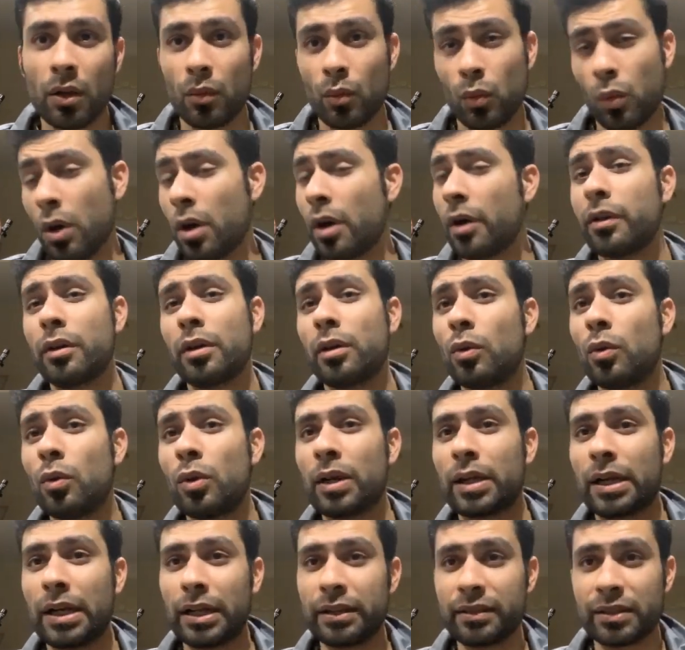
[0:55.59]
What other
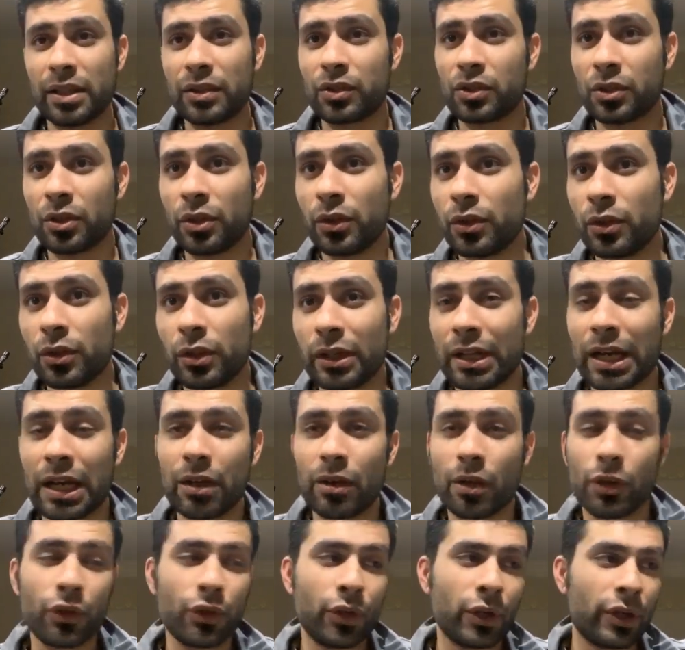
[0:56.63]
organization are you going to
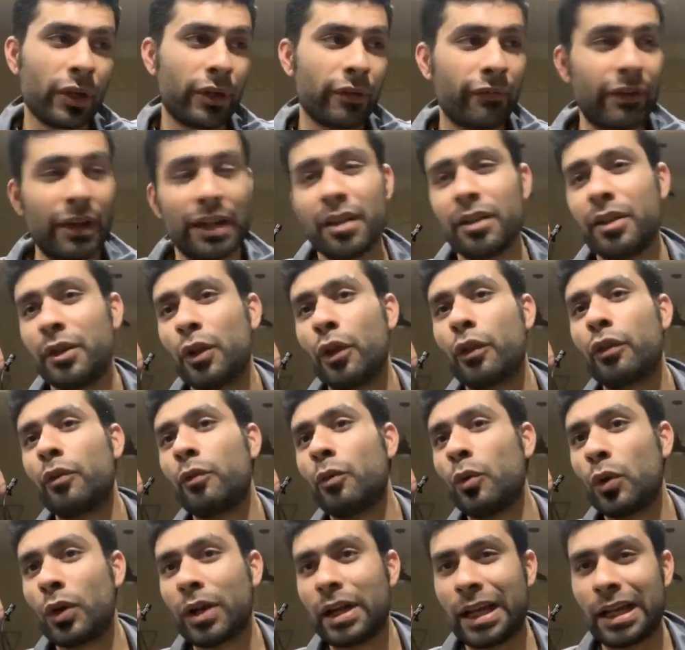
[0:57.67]
now? Are you going to invent another
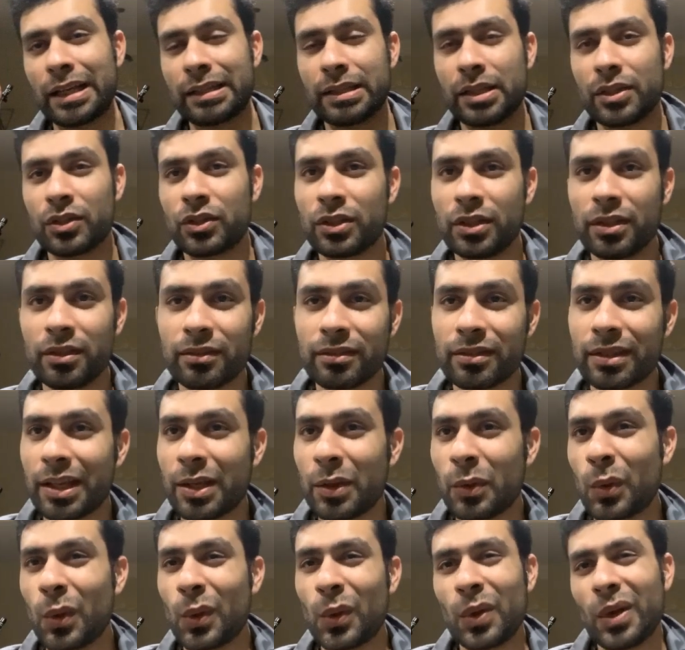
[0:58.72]
organization and say,
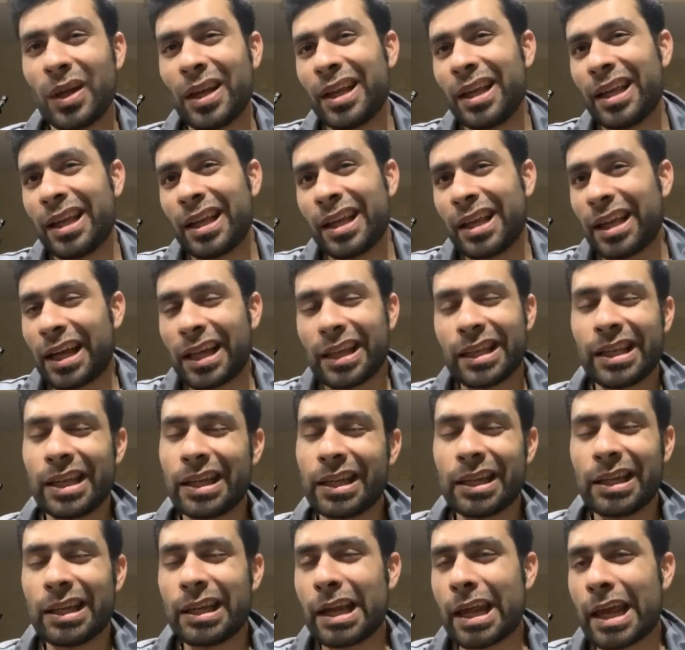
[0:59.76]
well, at the
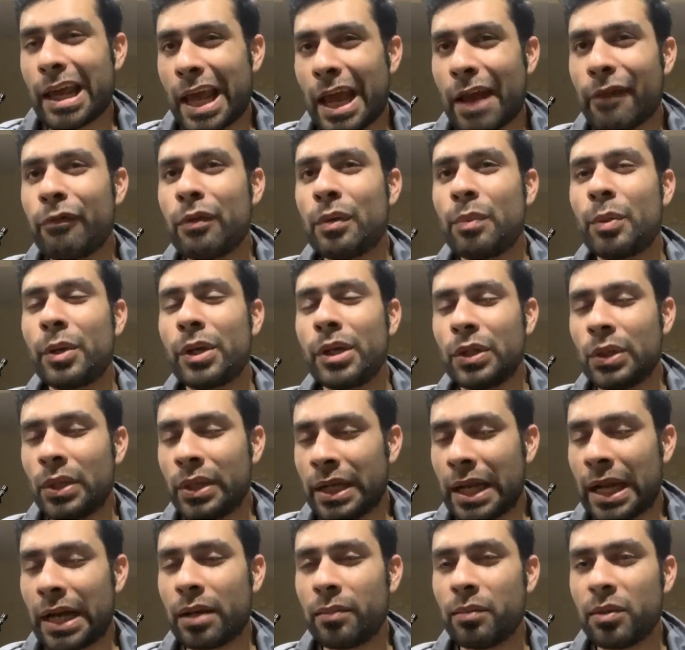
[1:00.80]
end of the day, everybody
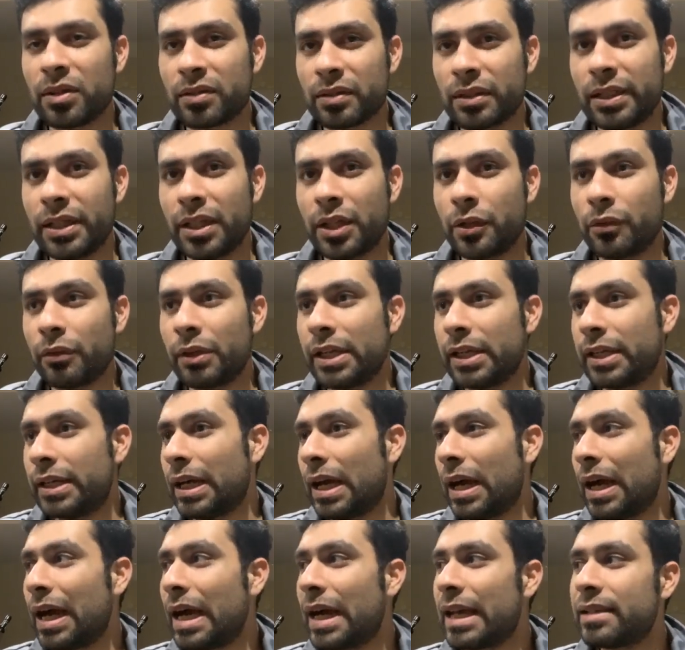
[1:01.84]
unanimously agreed?
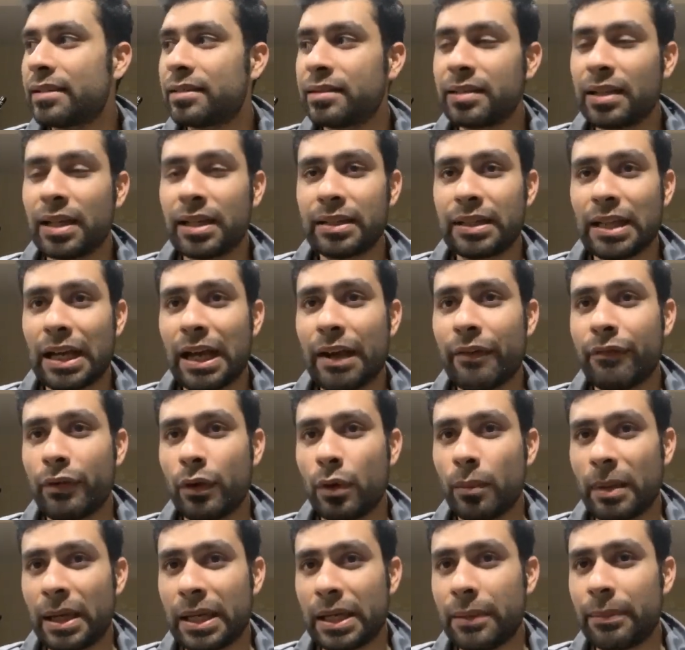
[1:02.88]
Now, I said that I
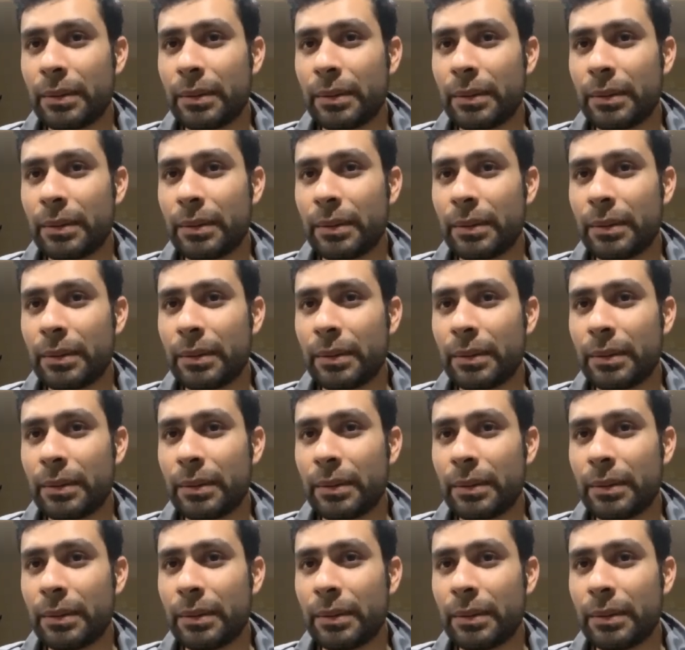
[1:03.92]
felt Manny